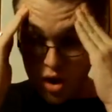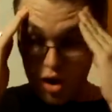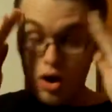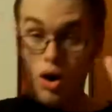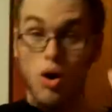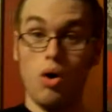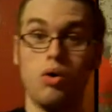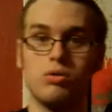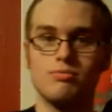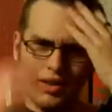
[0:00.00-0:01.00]
Oh,
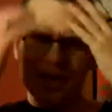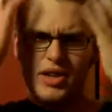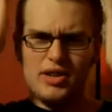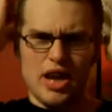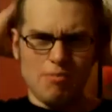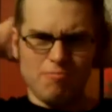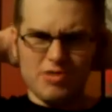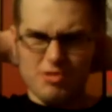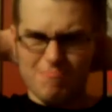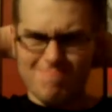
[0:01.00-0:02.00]
now I'm
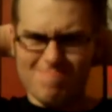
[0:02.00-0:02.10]
just